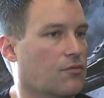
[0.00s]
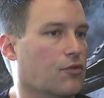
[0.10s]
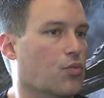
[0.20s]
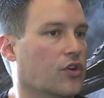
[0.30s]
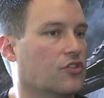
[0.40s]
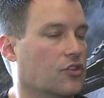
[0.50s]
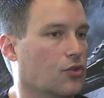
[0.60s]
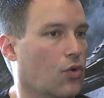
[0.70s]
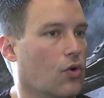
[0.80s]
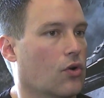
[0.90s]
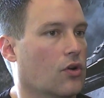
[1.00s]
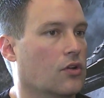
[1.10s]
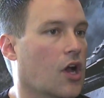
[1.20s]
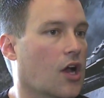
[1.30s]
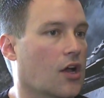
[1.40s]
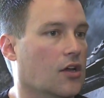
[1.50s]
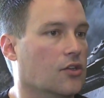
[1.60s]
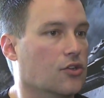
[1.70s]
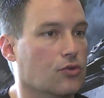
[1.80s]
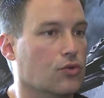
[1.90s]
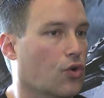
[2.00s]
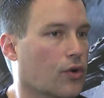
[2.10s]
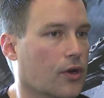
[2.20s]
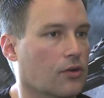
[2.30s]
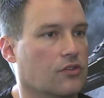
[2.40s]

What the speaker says: from which your new career